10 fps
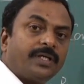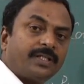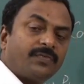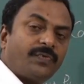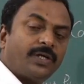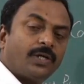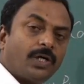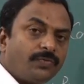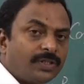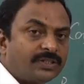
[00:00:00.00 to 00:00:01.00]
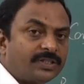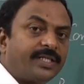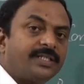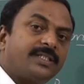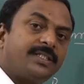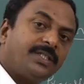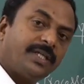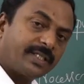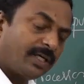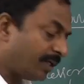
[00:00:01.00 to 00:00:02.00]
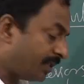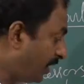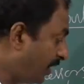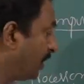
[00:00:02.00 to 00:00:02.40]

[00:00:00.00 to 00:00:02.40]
in field of science and technology.